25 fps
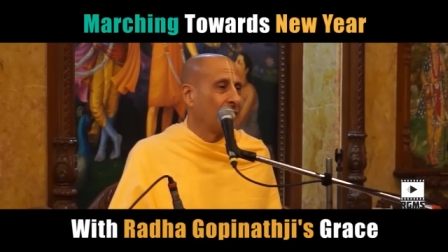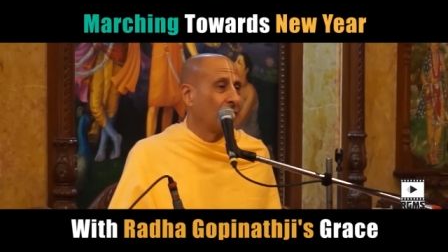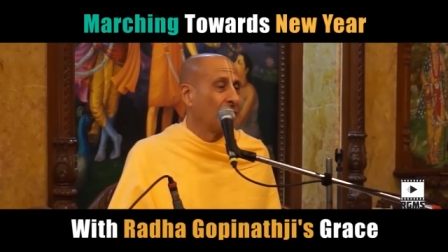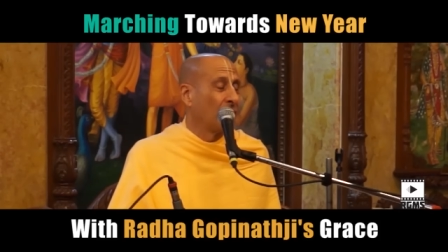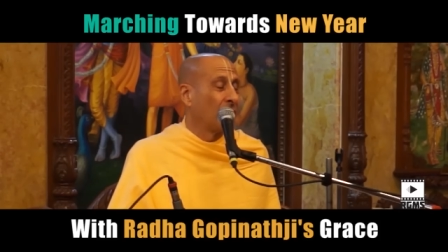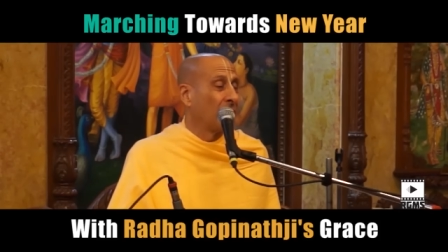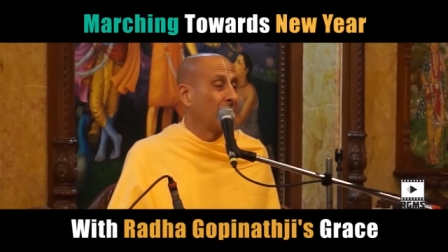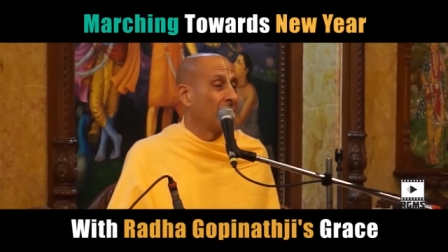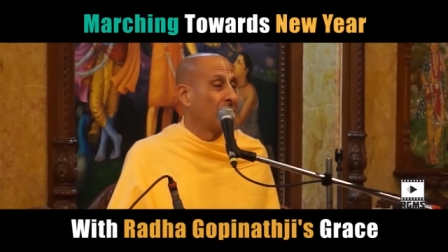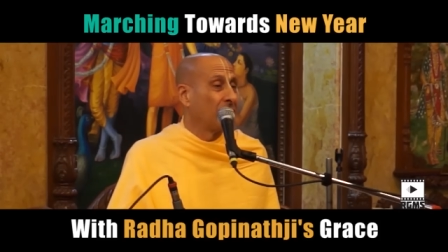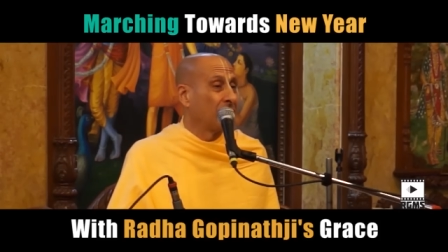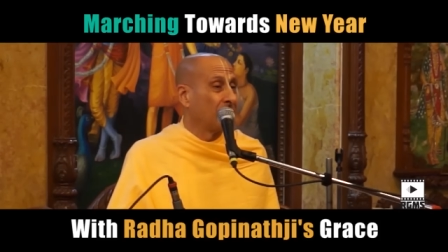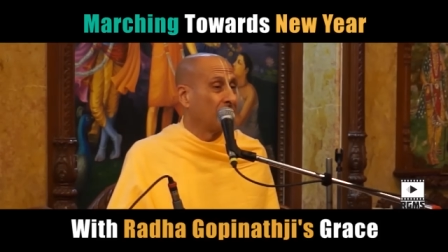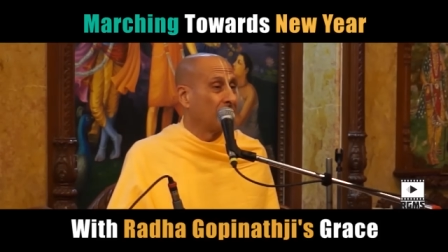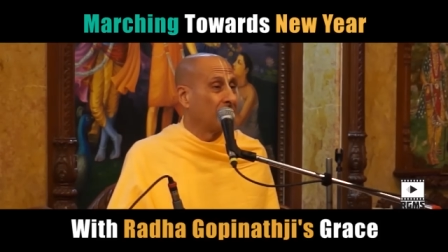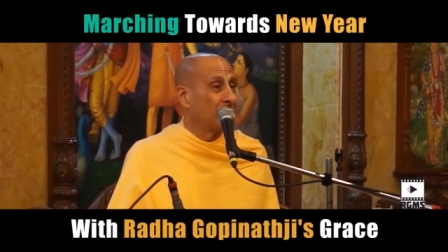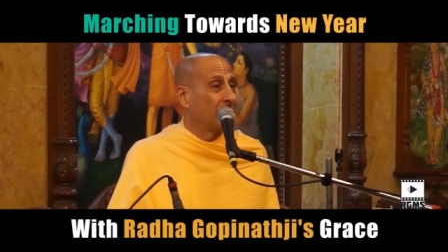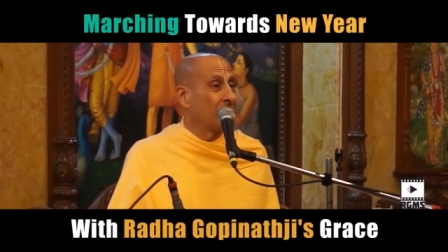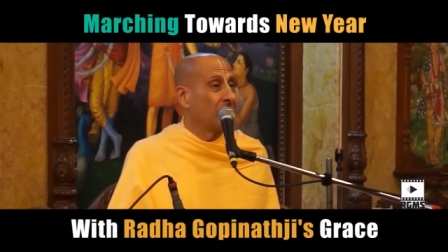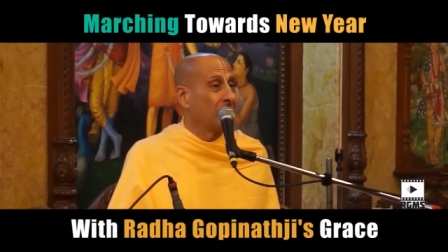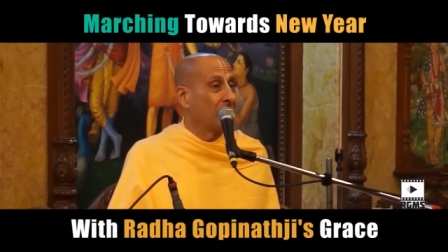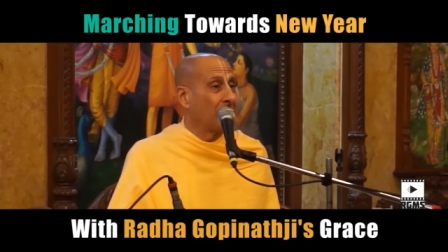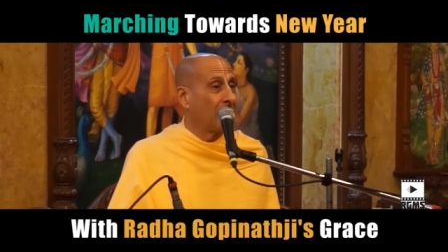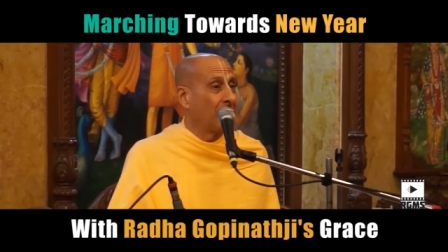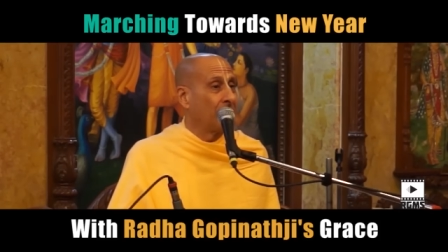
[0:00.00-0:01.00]
For others,
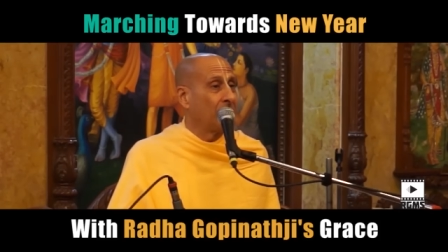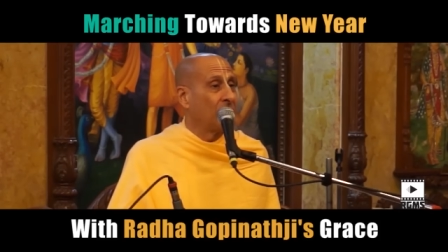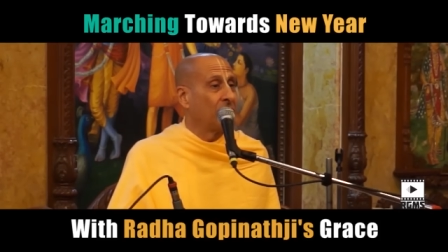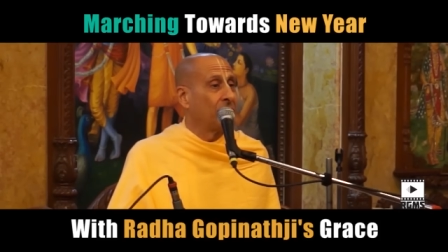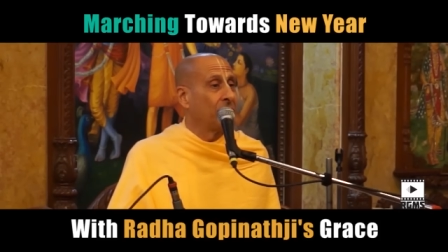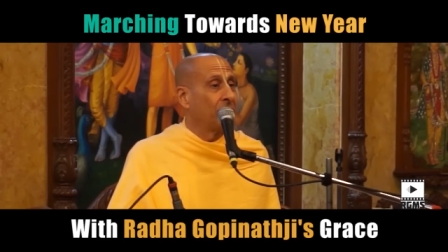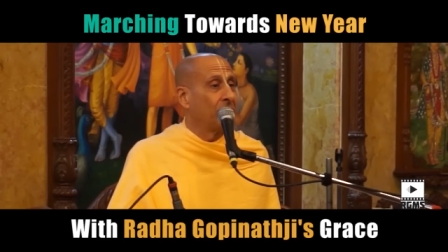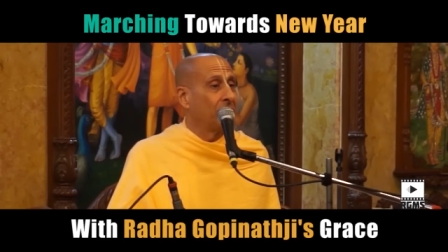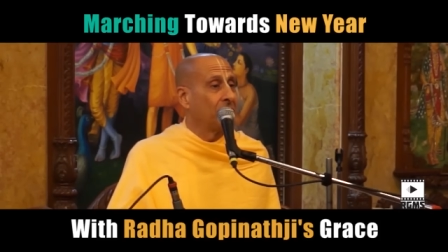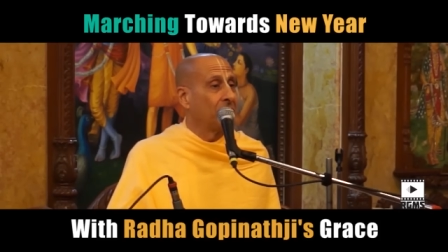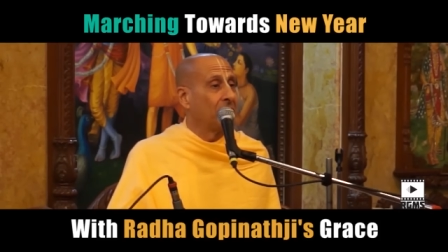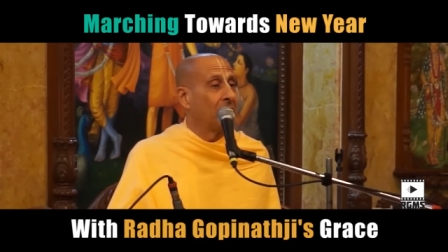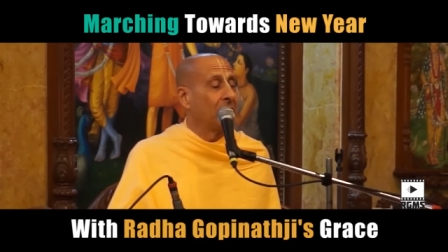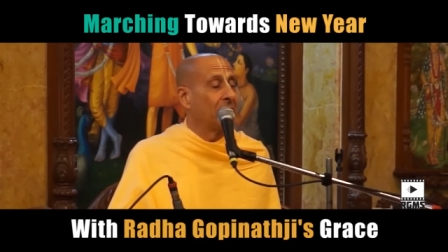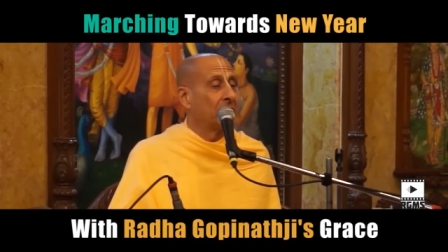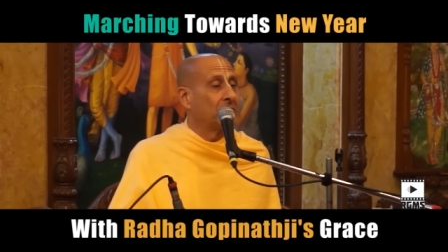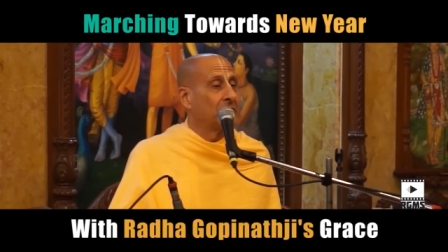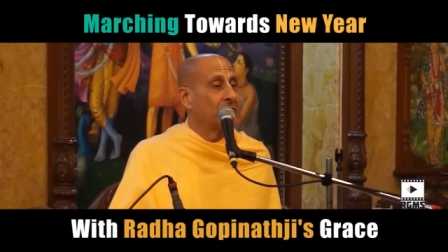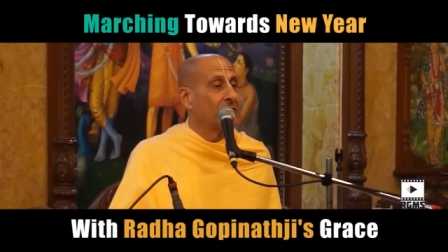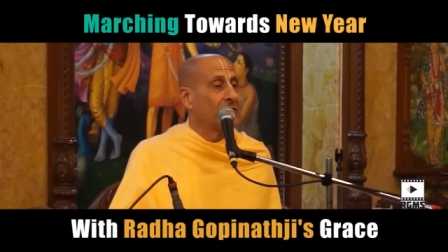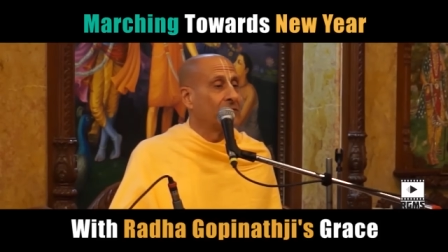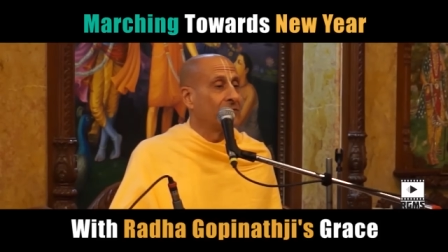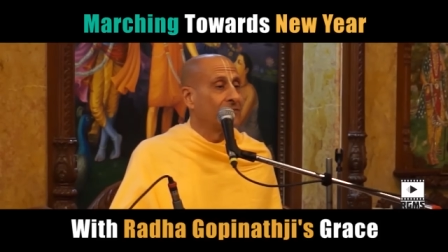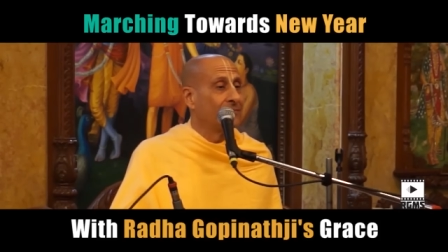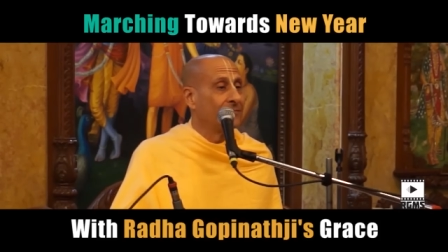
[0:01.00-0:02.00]
it's a time of
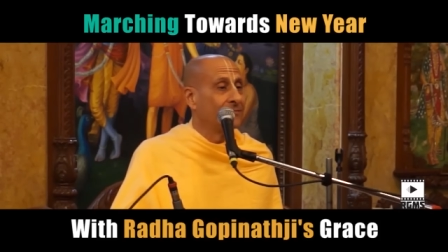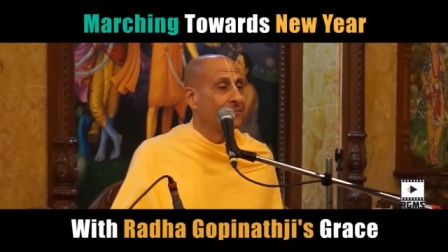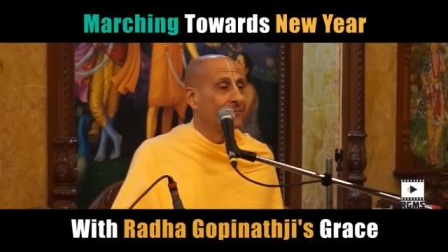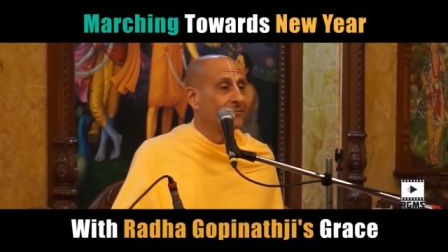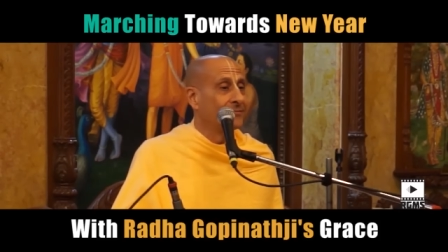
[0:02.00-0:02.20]
reflection.